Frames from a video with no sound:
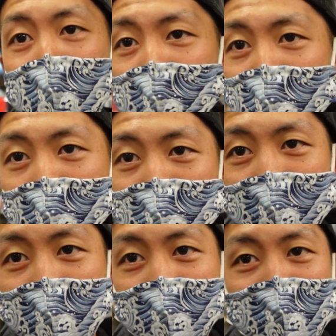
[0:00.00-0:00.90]
drilling one
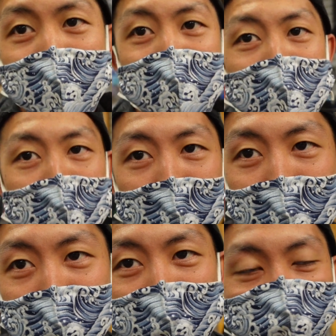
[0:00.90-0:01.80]
because my ball
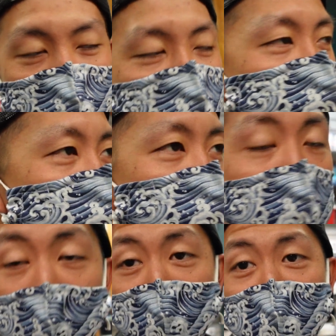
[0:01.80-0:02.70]
didn't make it. My
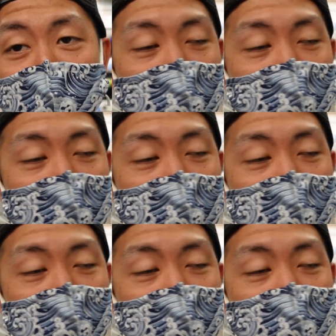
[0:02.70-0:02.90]
balls didn't